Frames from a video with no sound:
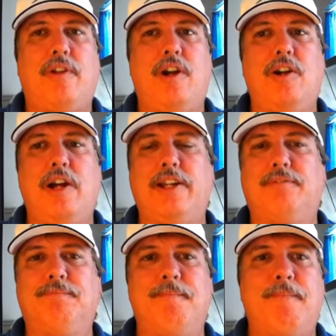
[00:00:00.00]
All right.
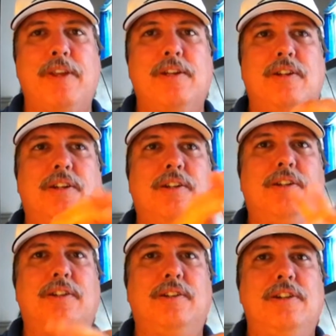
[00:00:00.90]

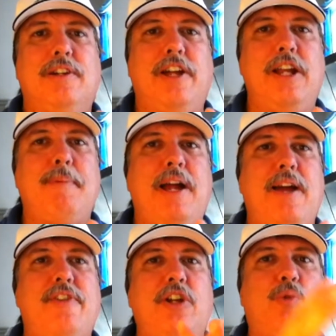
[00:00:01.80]
Anybody
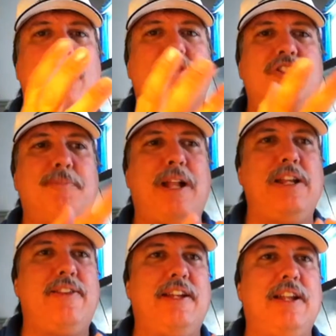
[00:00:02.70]
have any questions about
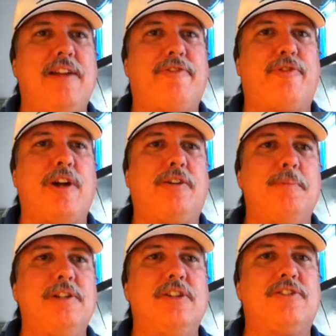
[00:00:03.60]
anything that I've
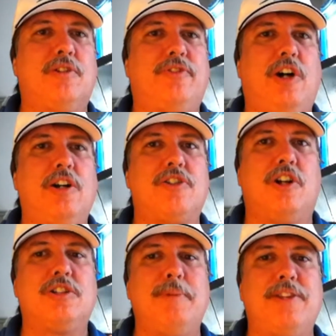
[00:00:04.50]
recommended so far or
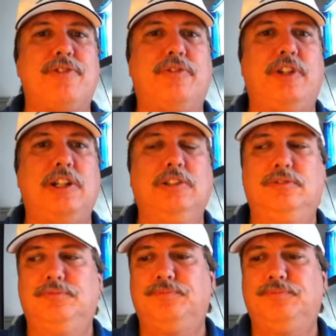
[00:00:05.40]
talked about so far?